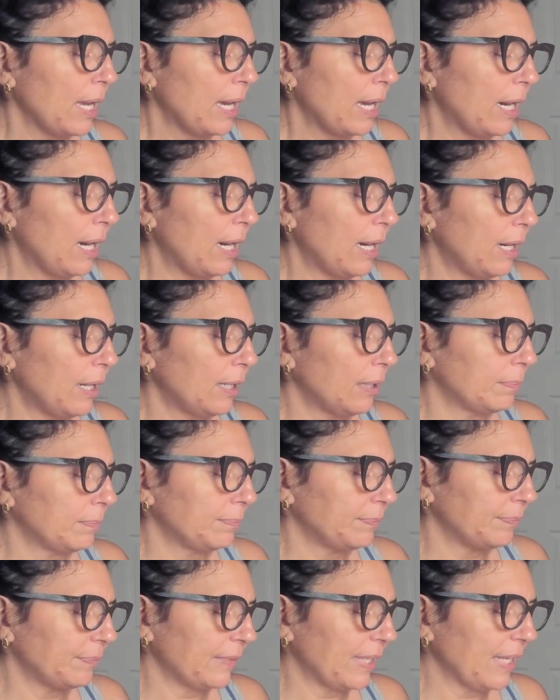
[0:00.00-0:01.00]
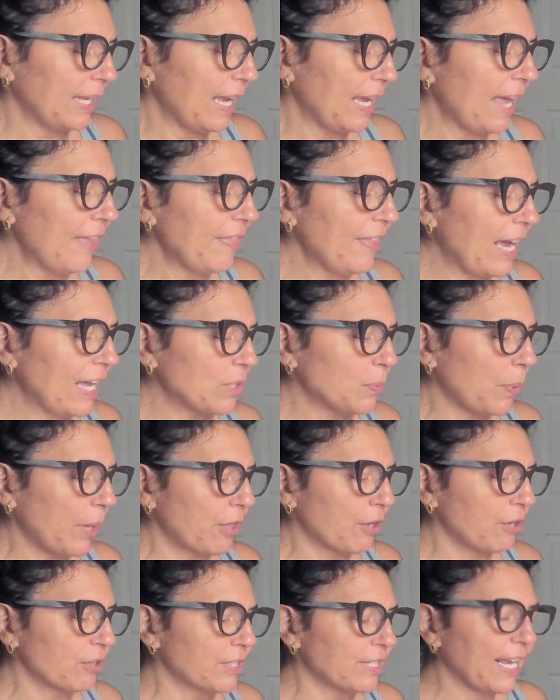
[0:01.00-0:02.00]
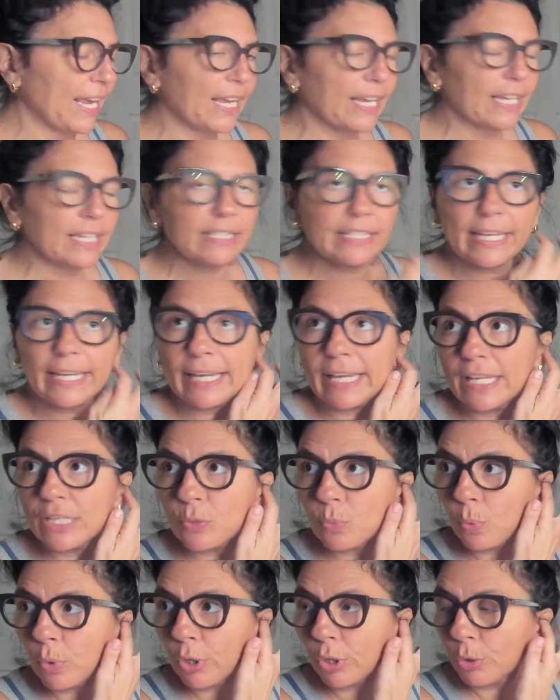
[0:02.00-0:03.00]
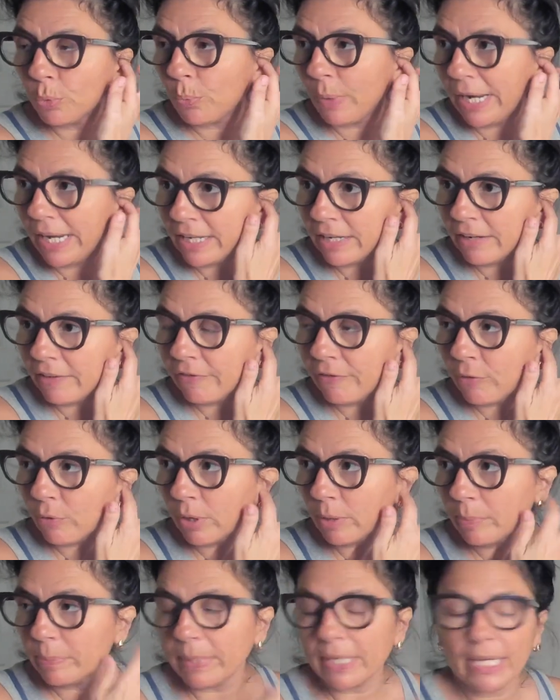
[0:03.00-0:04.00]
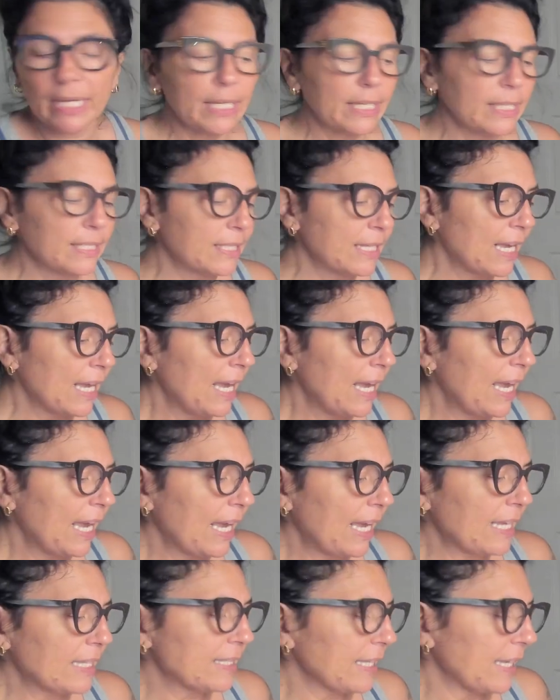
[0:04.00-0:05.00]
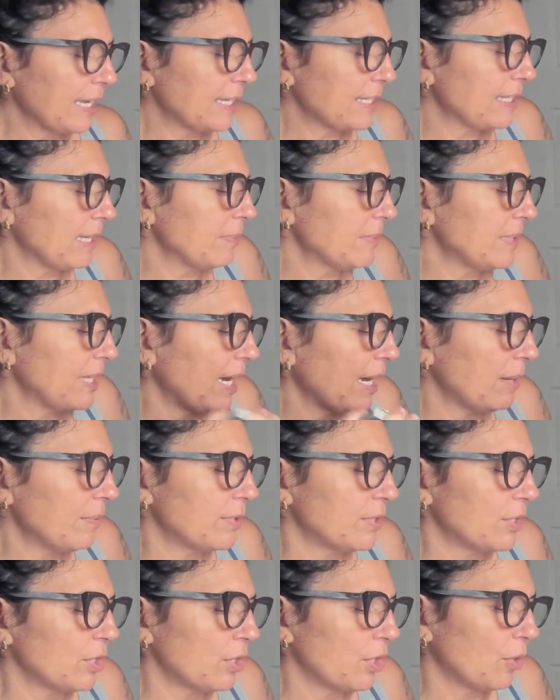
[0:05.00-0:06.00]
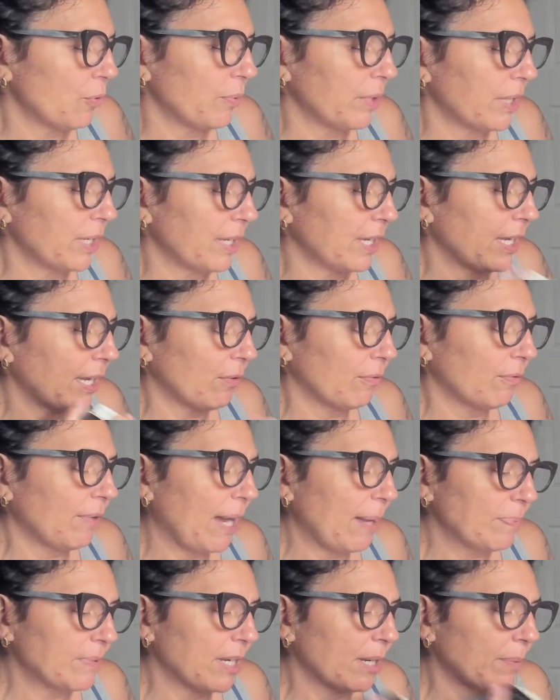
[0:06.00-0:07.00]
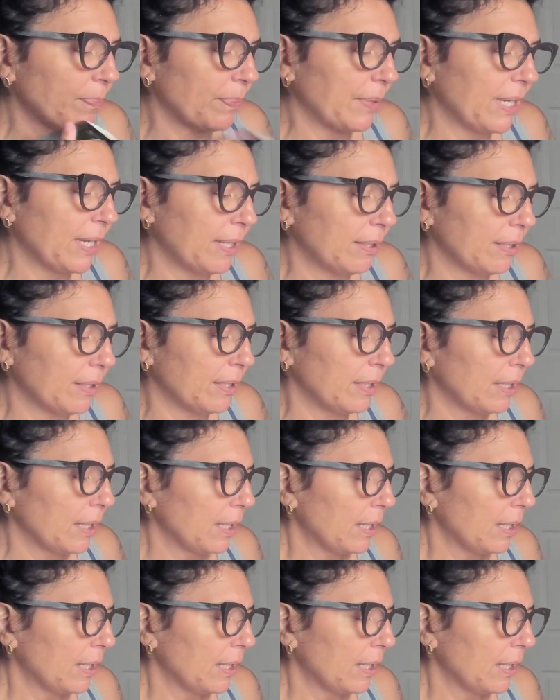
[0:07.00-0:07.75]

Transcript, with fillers: um, and that's why they're saying it's like, it's worth waiting for, because it's like, sometimes, you know, we can get wrapped up in